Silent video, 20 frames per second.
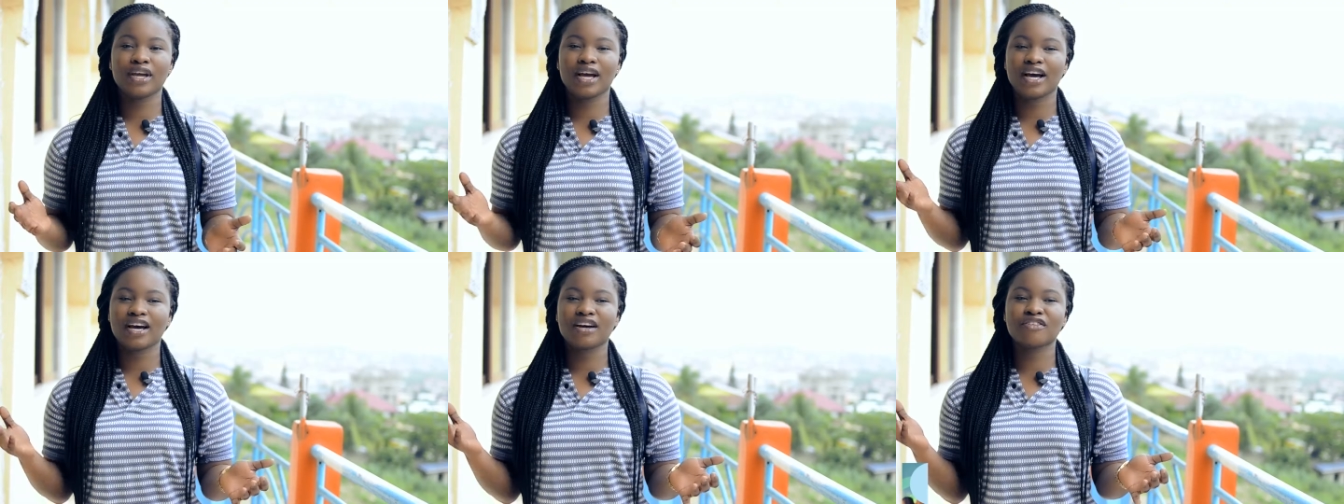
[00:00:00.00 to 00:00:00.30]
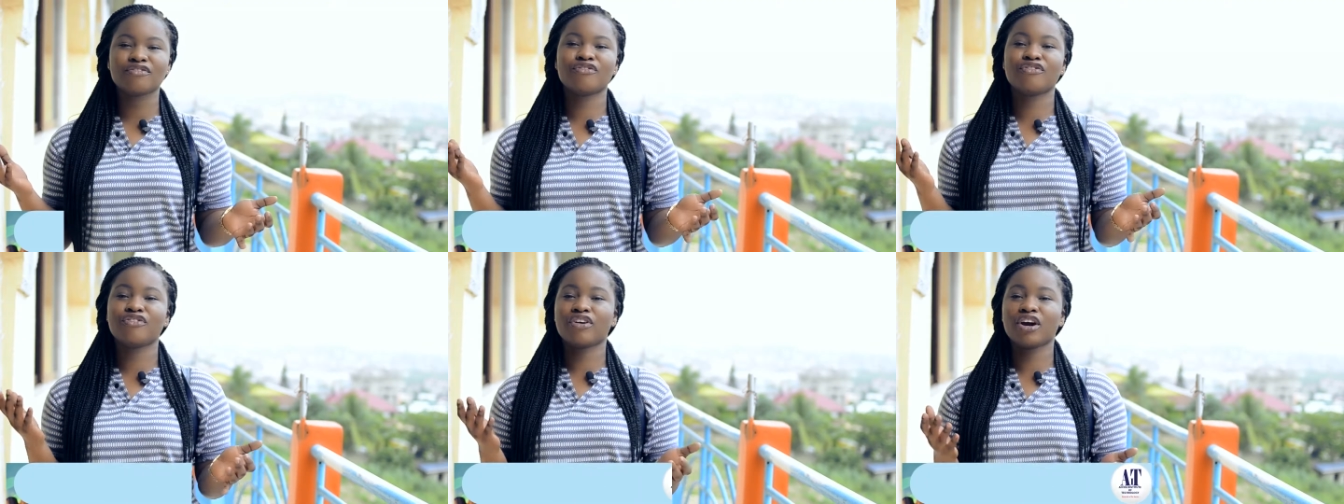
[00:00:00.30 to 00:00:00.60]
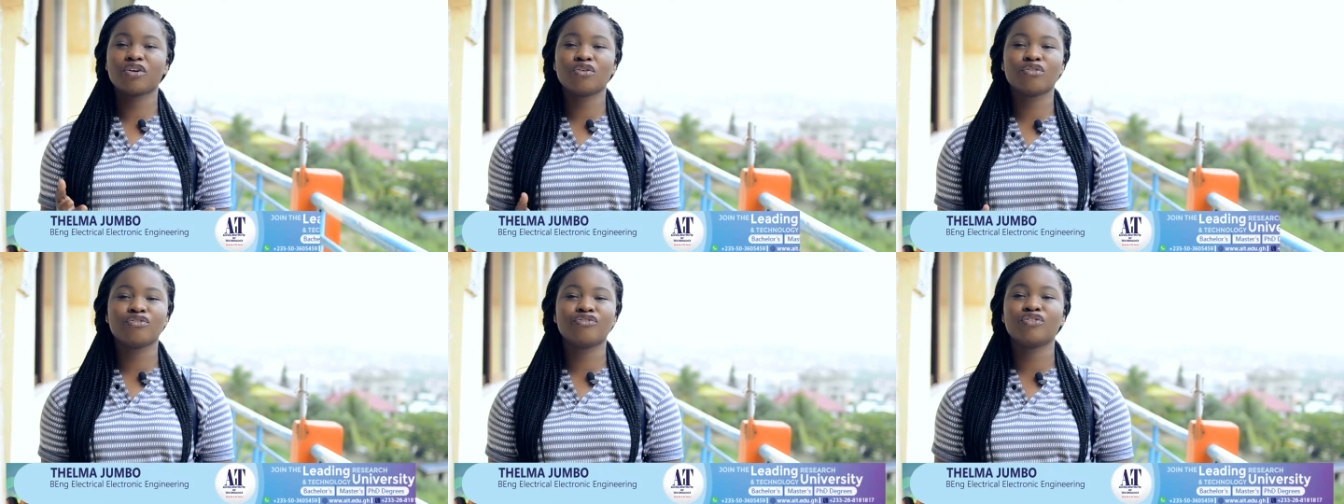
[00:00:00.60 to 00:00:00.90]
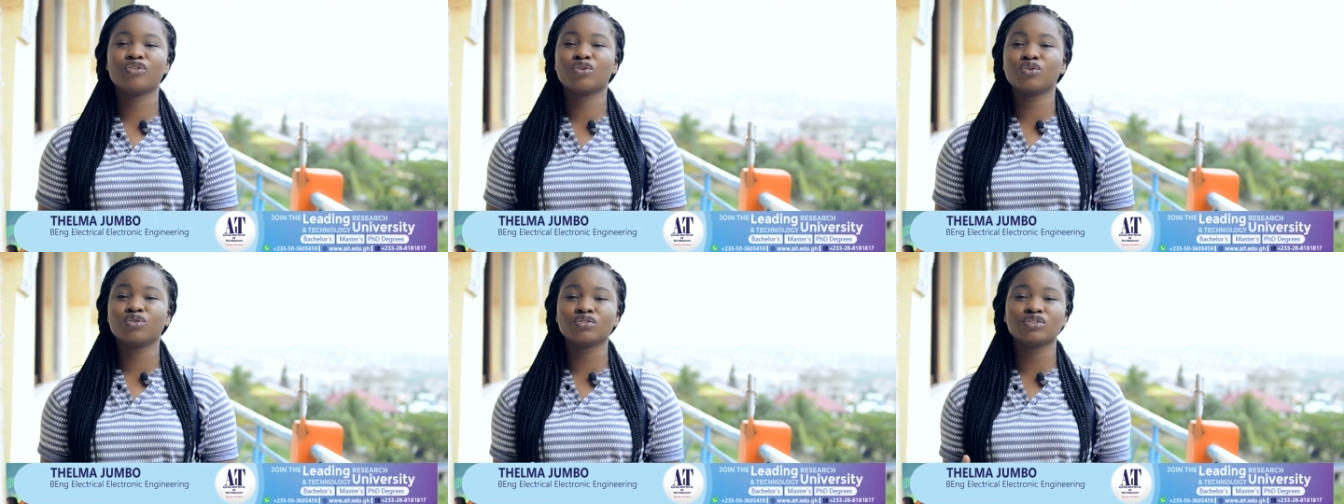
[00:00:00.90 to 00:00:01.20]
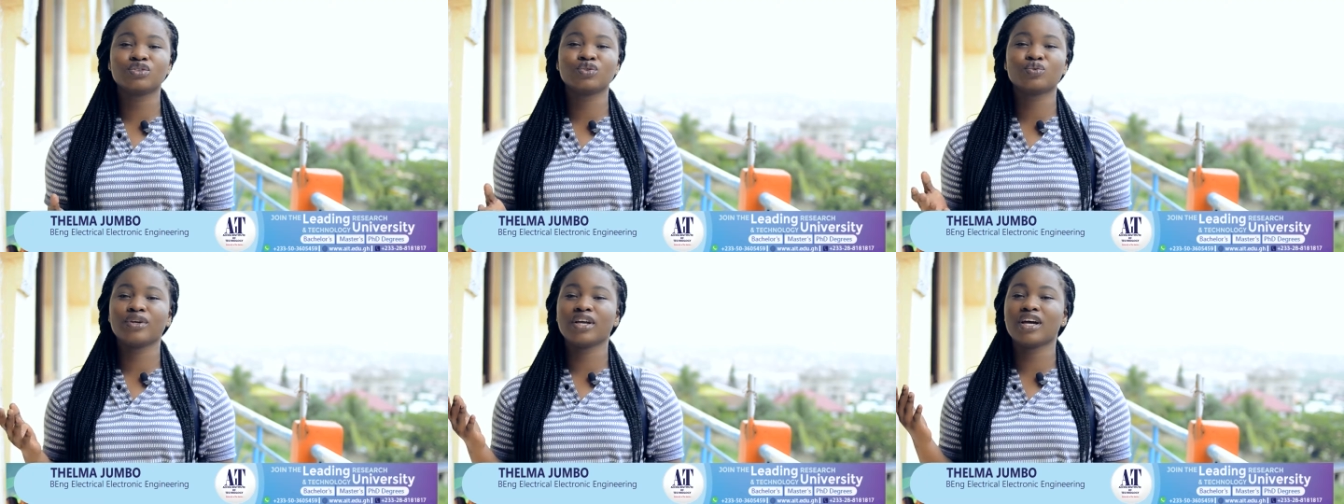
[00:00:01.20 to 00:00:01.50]
have
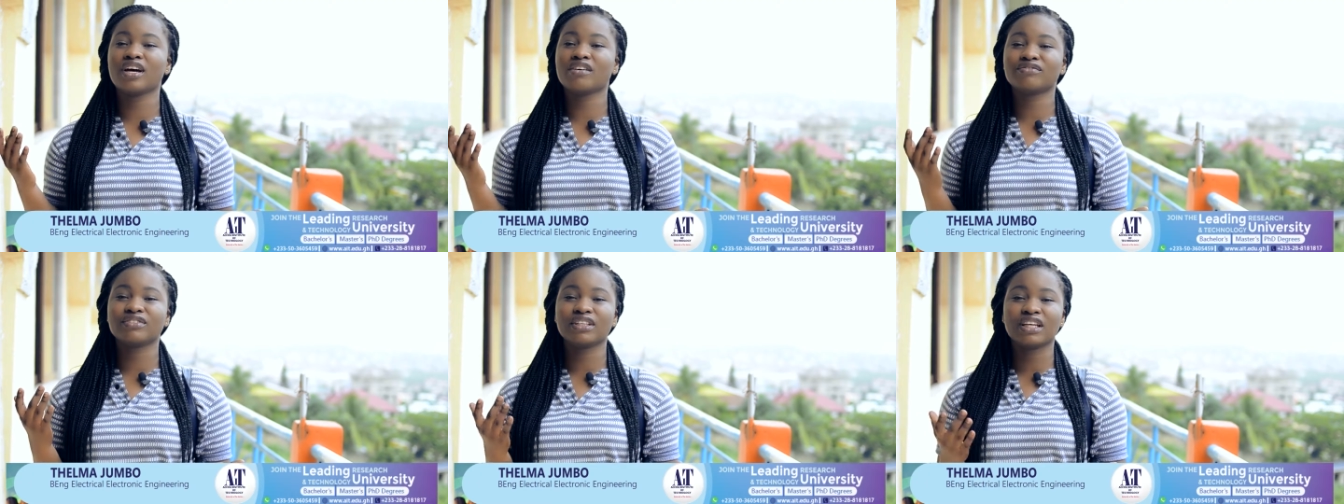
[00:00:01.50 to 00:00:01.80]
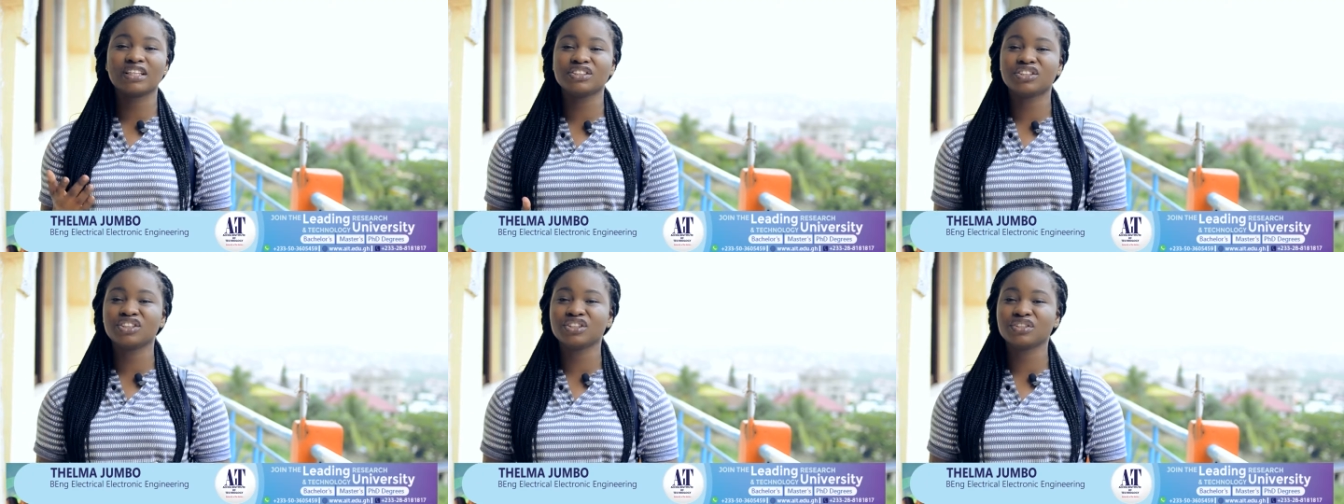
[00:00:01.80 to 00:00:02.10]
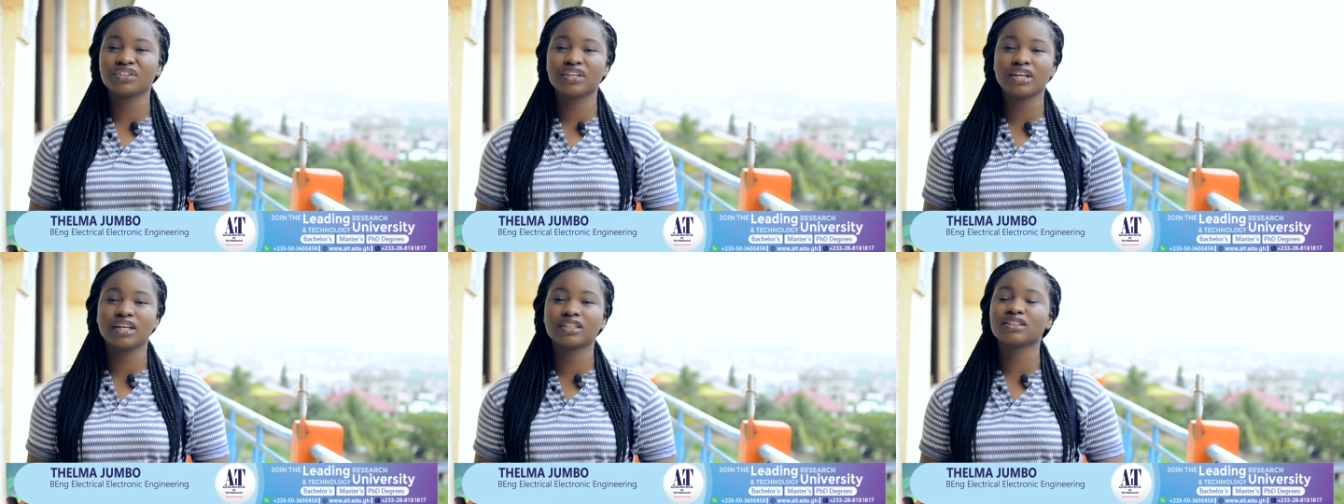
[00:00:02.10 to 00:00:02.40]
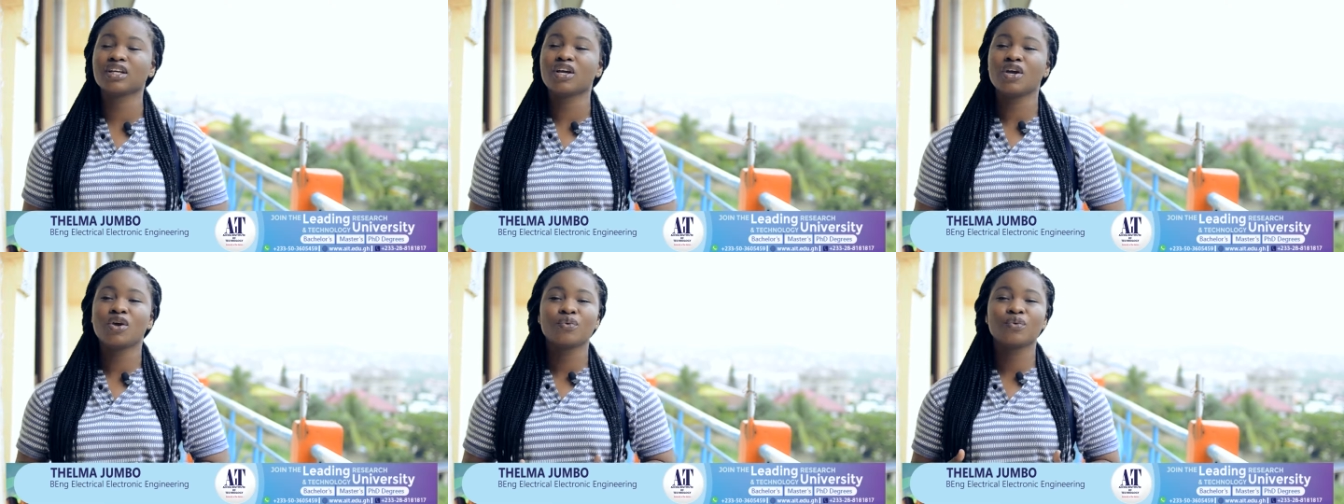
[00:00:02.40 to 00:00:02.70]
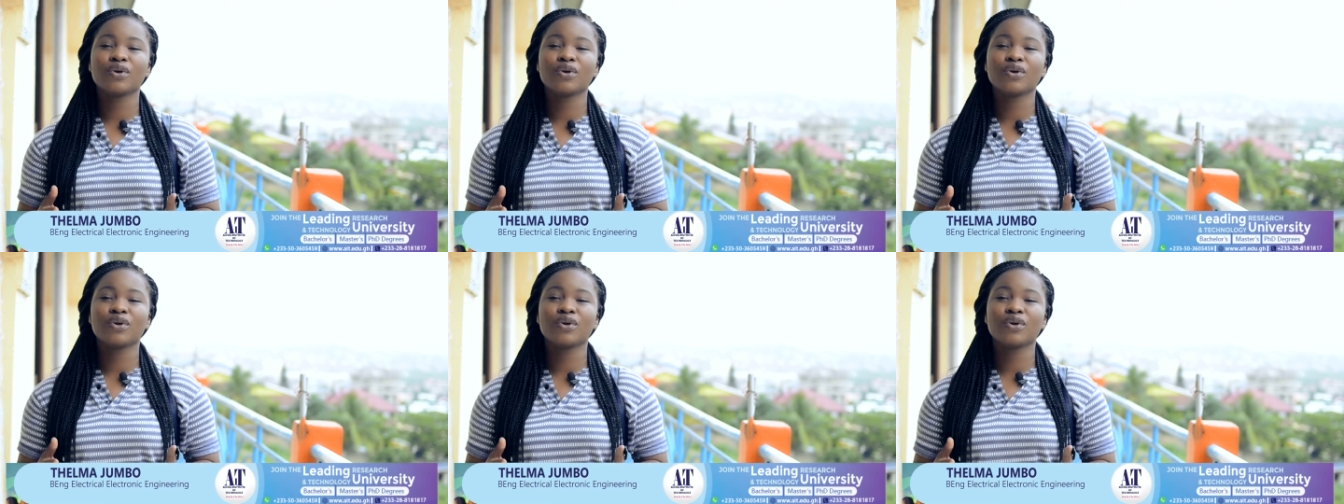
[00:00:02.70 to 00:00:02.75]
Francophones, we have Nigerians,